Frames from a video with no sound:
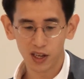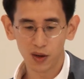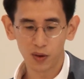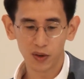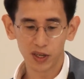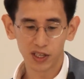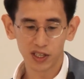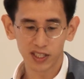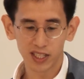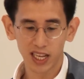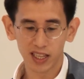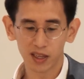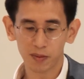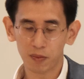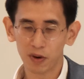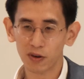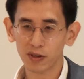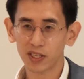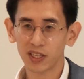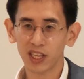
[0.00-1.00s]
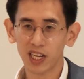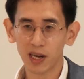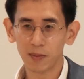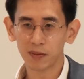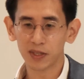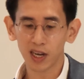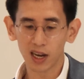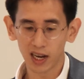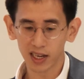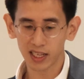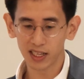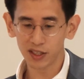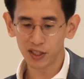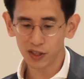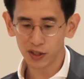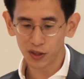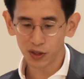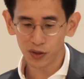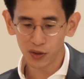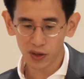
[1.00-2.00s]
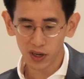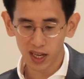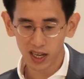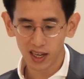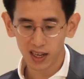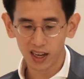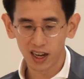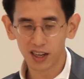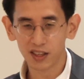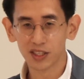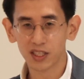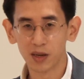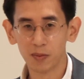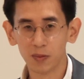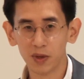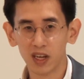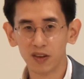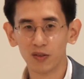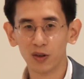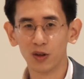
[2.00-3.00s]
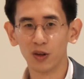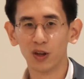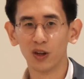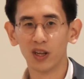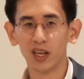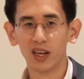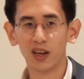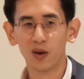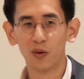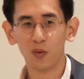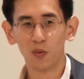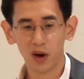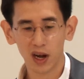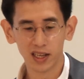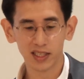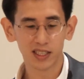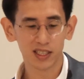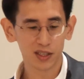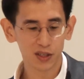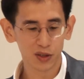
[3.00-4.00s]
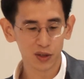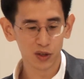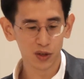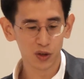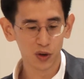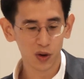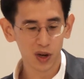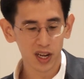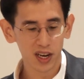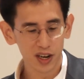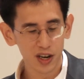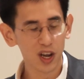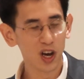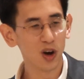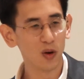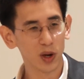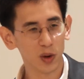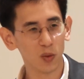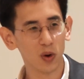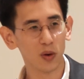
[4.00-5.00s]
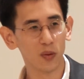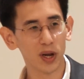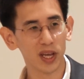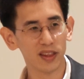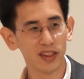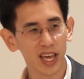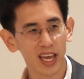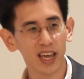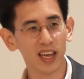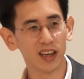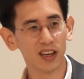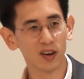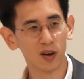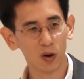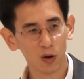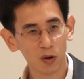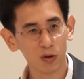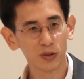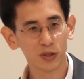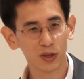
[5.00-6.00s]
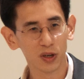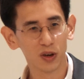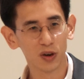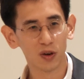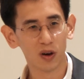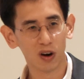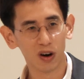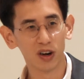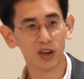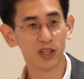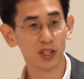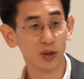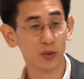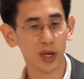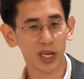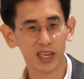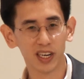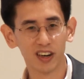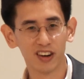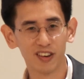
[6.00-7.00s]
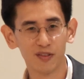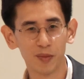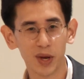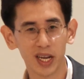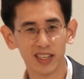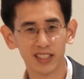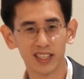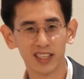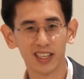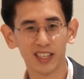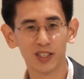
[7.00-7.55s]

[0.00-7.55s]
which is that the person that I'm talking to on some level wants to know in what way they also are doing narrative medicine.